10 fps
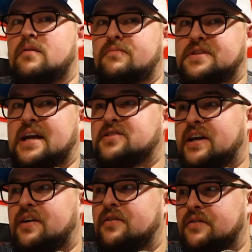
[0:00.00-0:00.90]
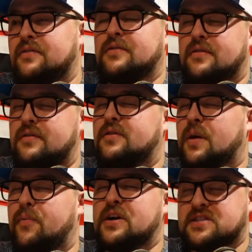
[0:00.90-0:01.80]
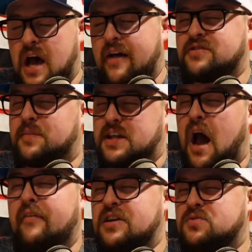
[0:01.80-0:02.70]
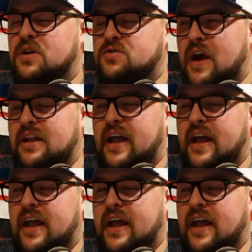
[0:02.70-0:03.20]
besides like Kaprizov, some of the obvious ones, right?